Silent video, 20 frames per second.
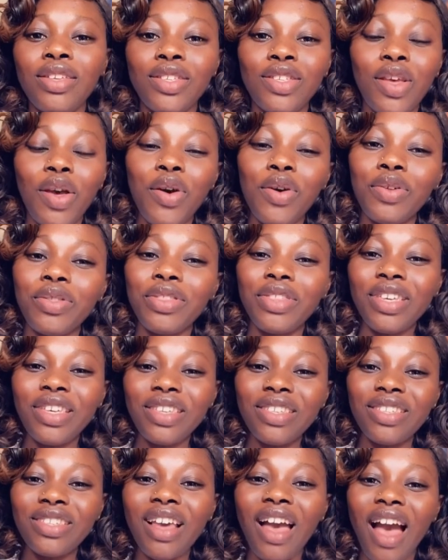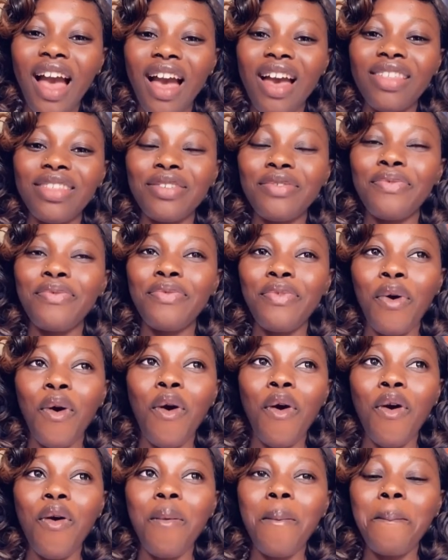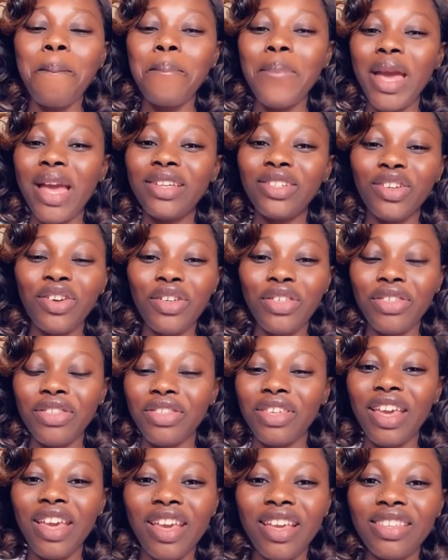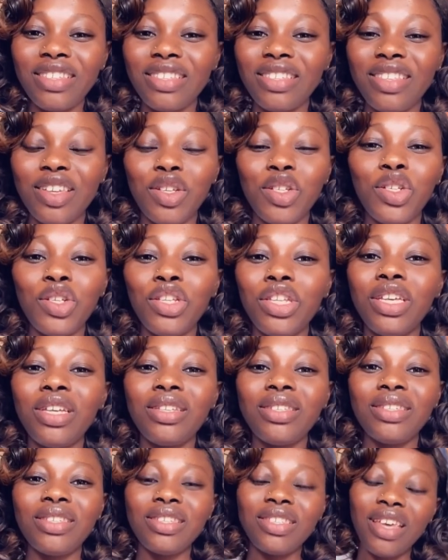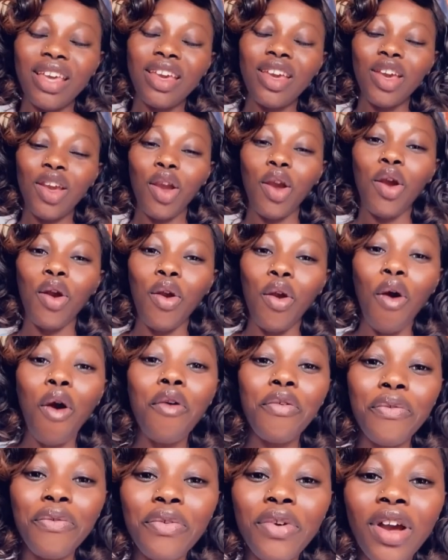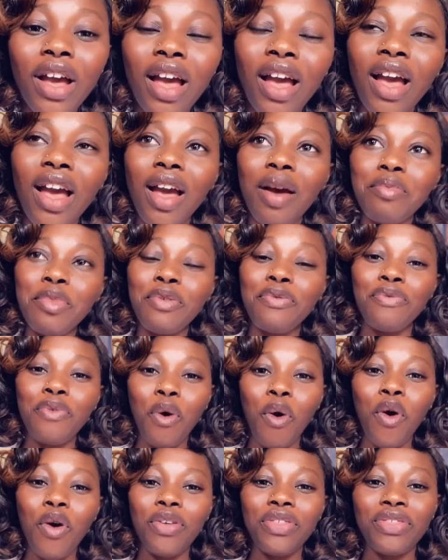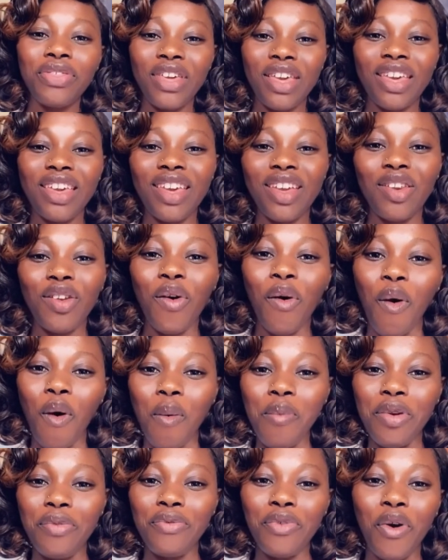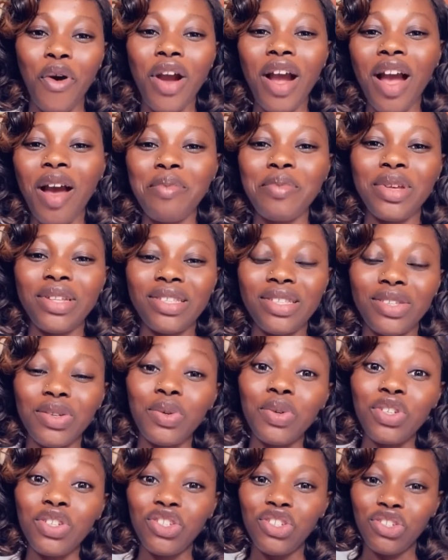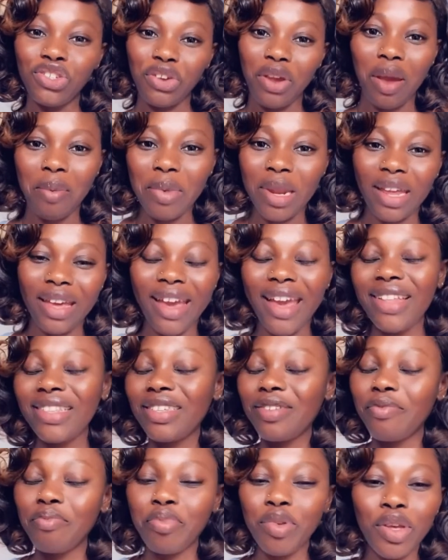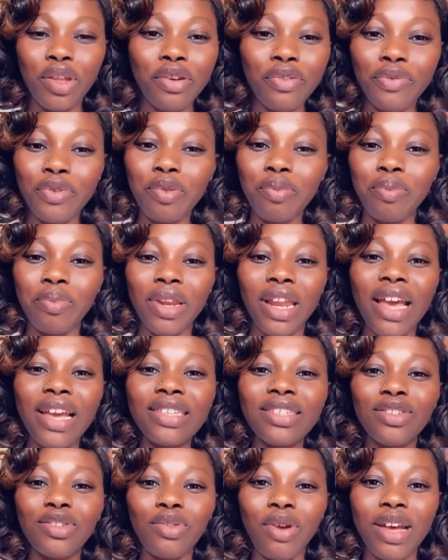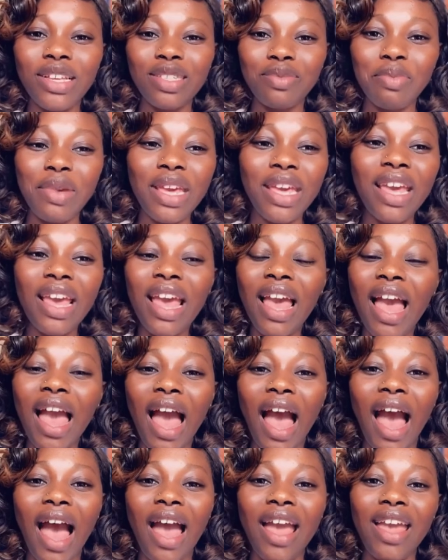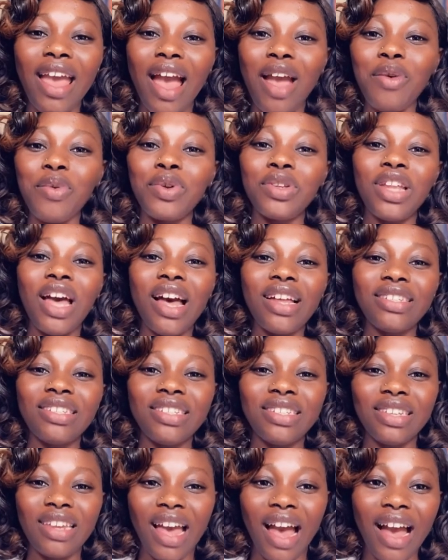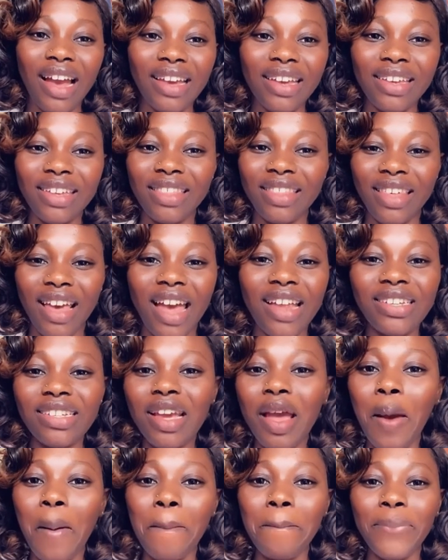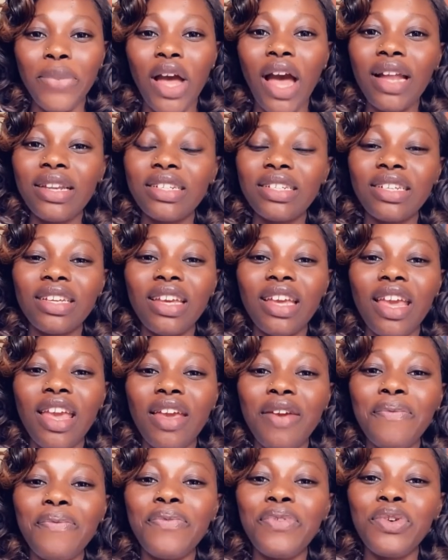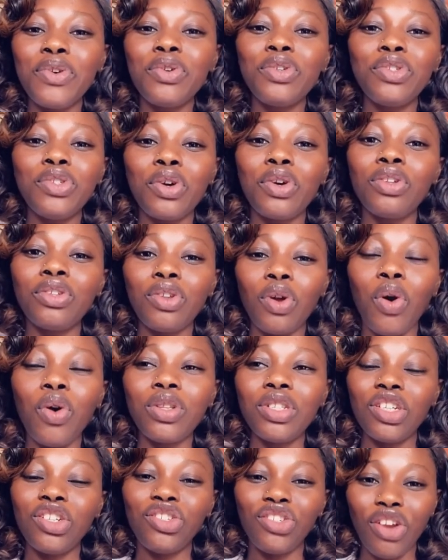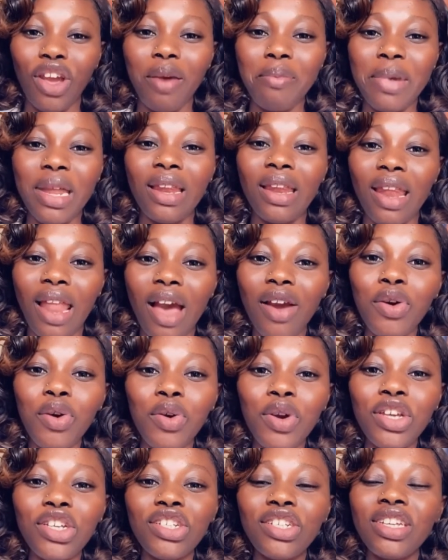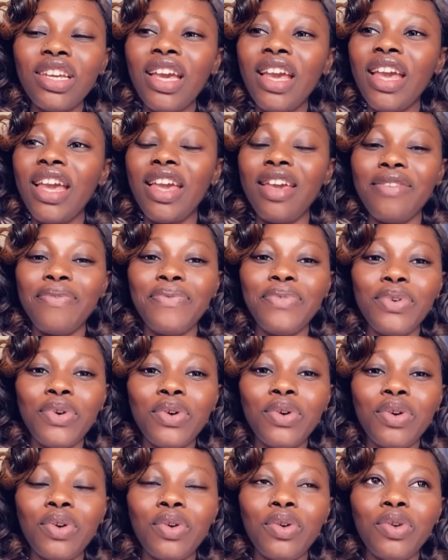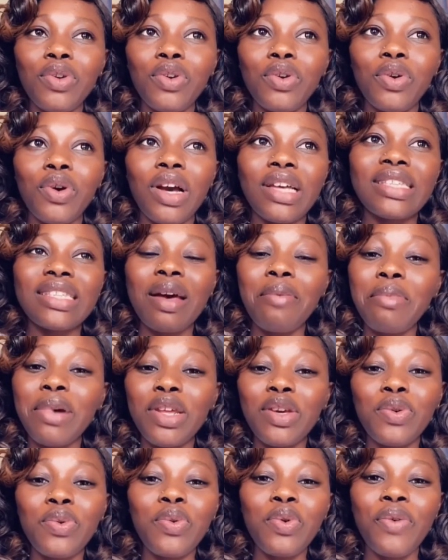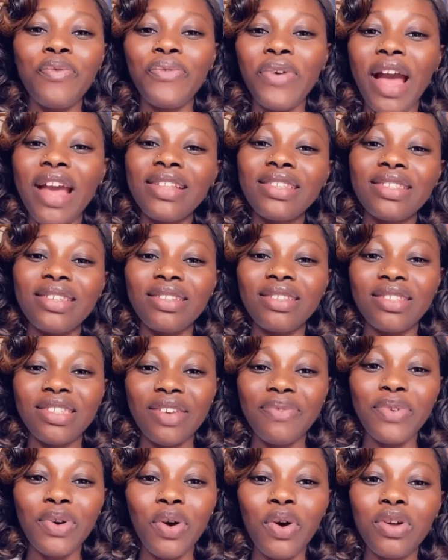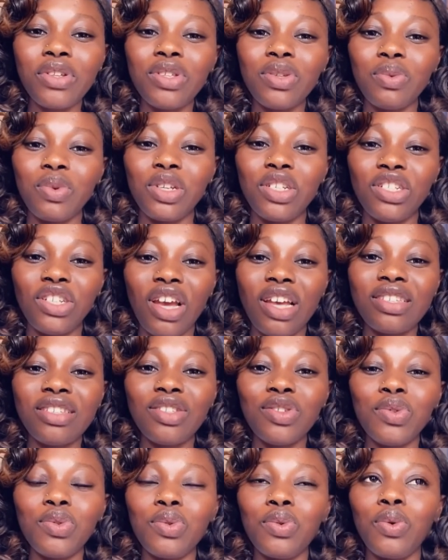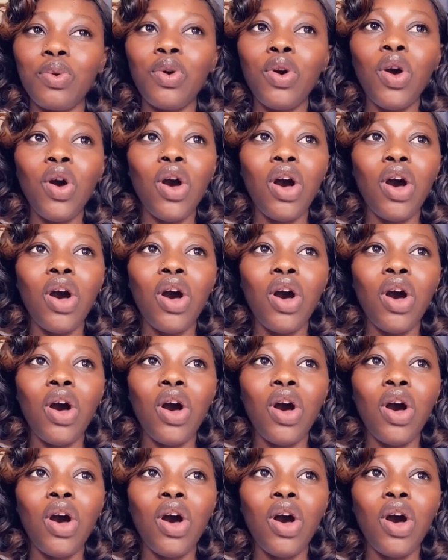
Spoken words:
So these are the four major things that you need to take care of before thinking or before coming to Germany. It's a beautiful place, trust me. I will not deny that. But if you don't know the German language, if you are somebody who finds it difficult to adjust to